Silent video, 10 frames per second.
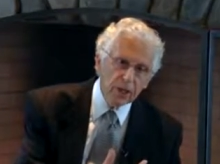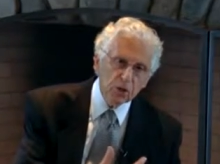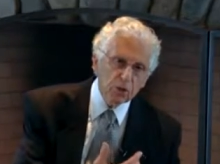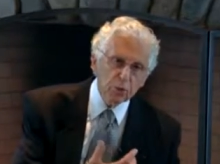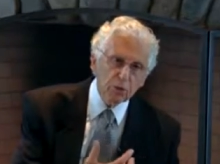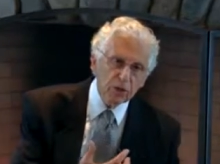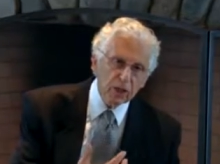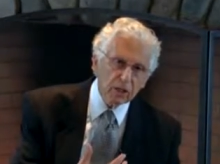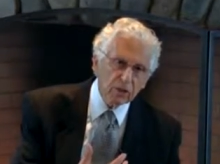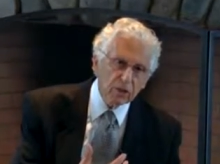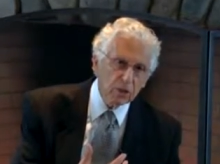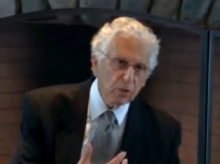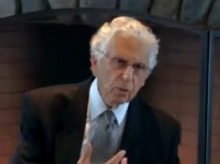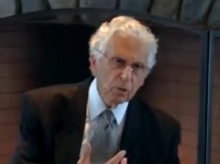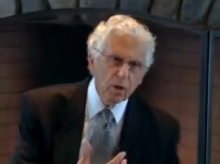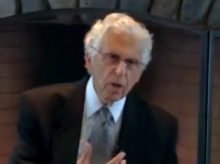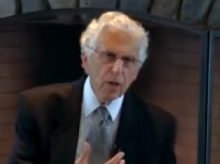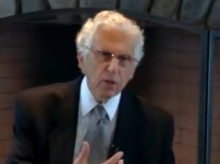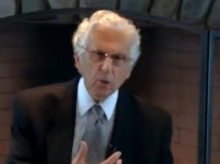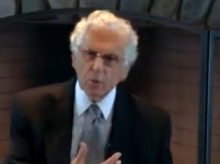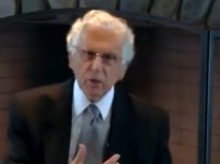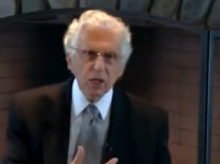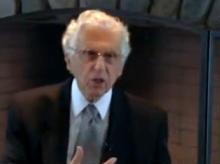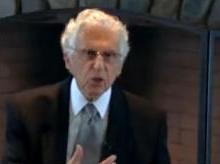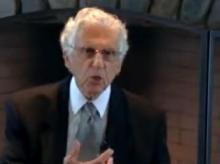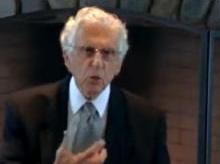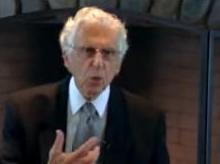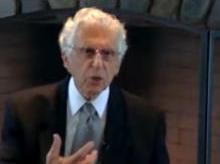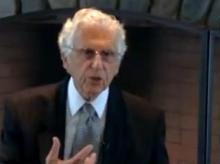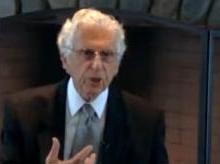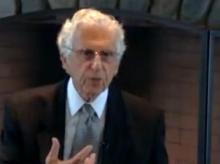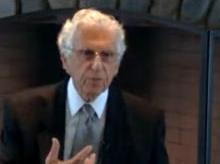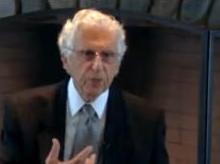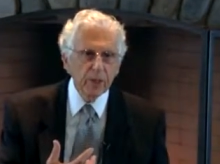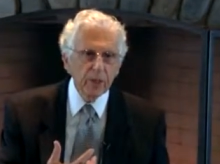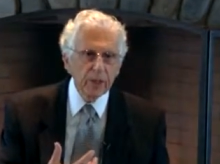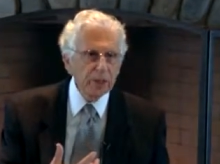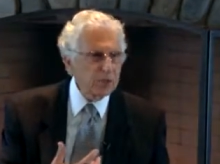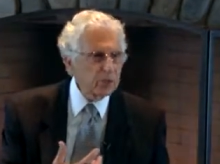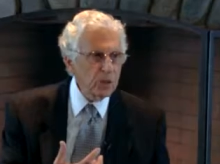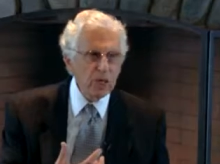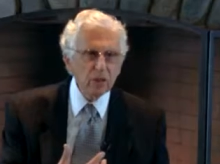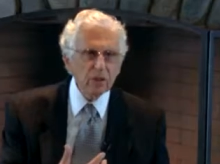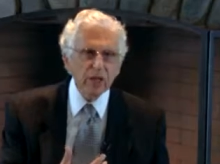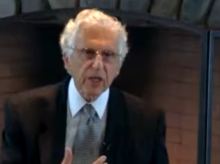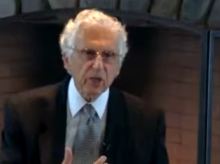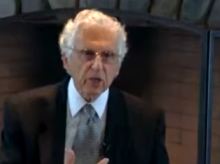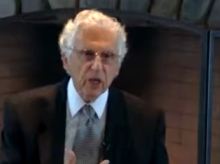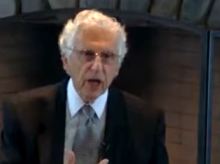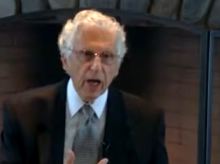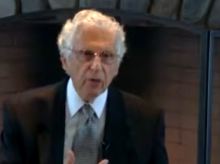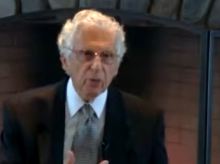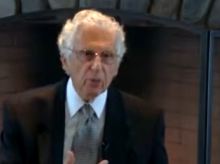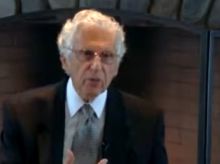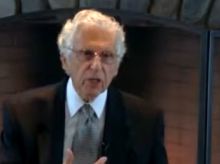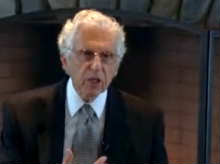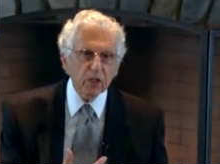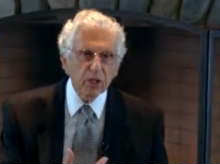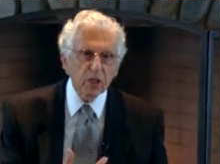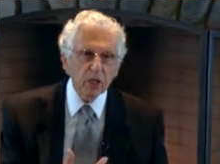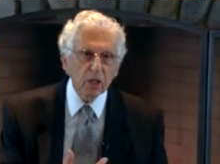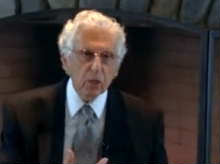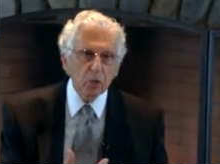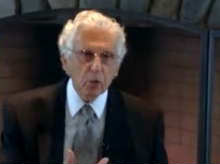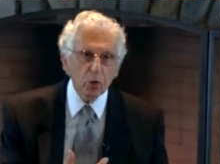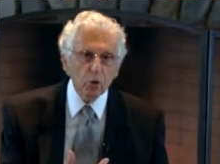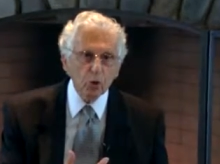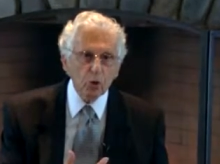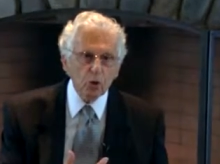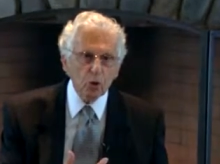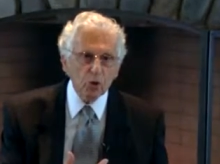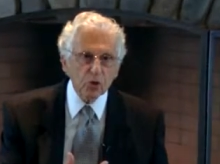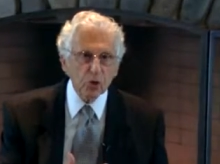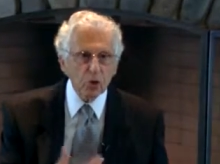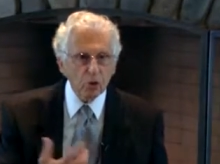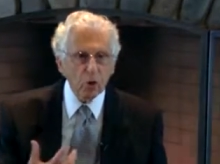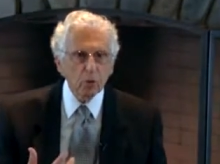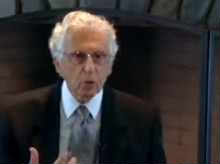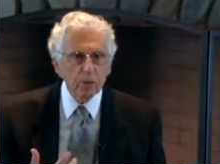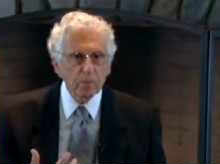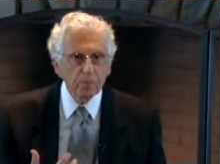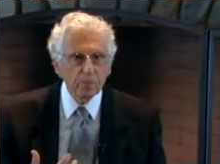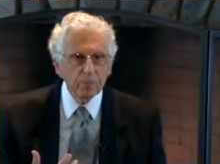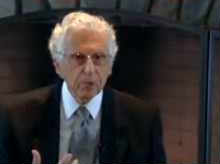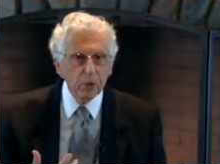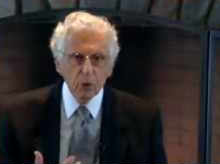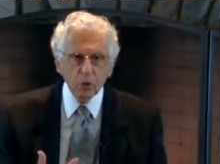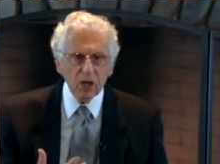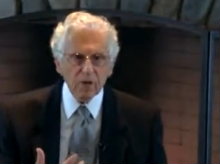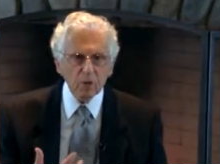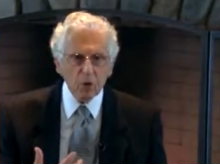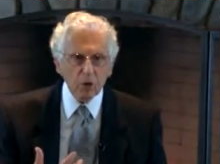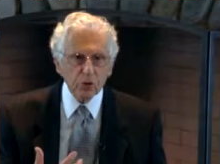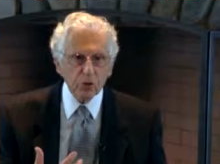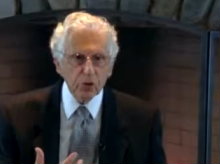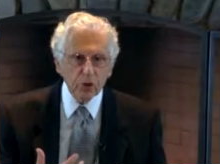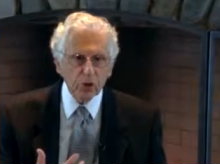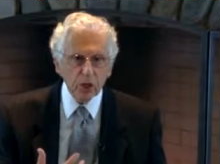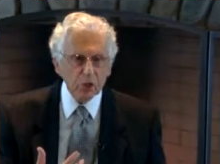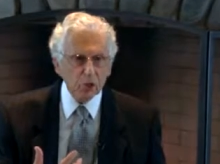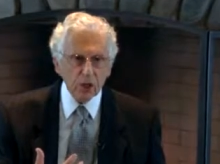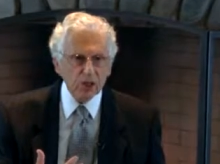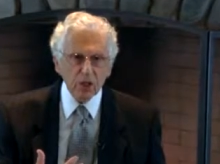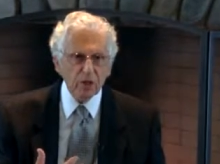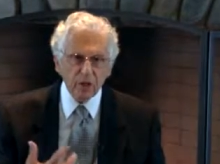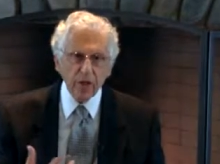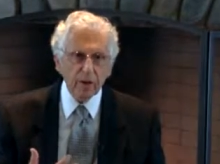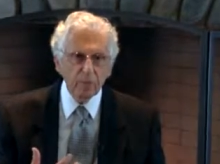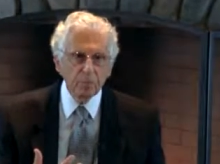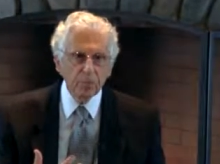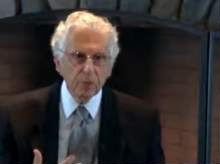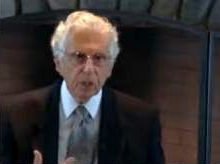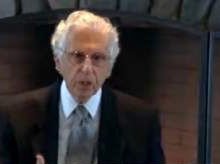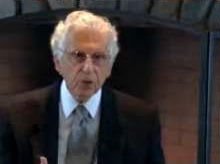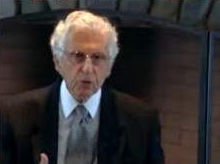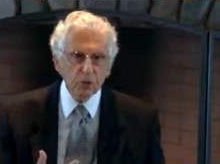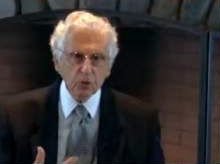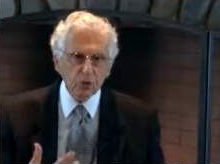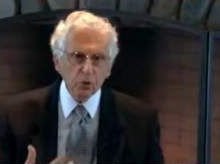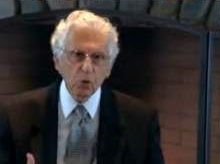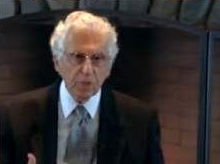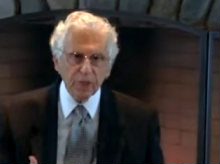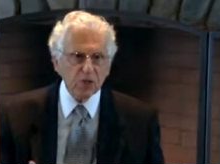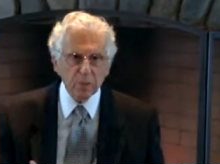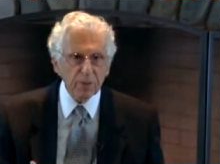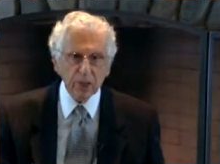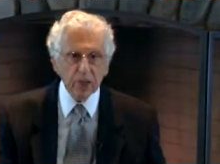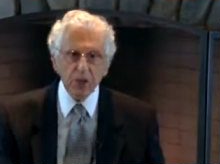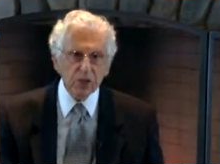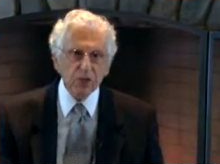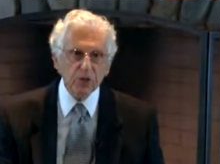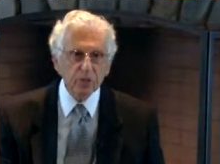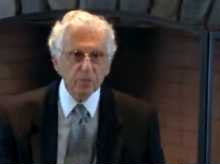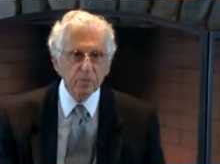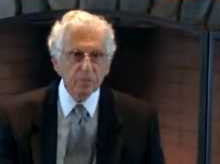It's you thinks you, and you think it's you wanting. It thinks, and you think your thoughts are your own. You can have thoughts that you can actually think it's true about something and it isn't.